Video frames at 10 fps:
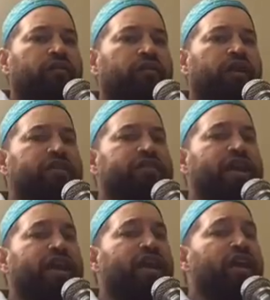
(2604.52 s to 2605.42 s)
They
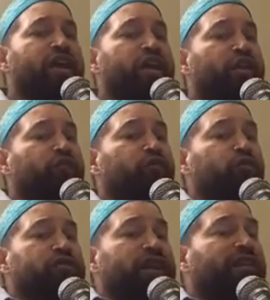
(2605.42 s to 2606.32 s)
say, and if you're
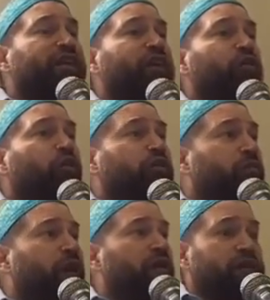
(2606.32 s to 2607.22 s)
standing in North
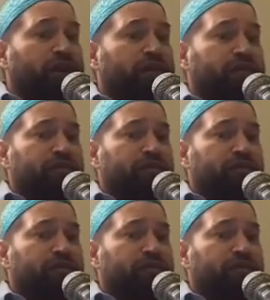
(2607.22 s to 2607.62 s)
America,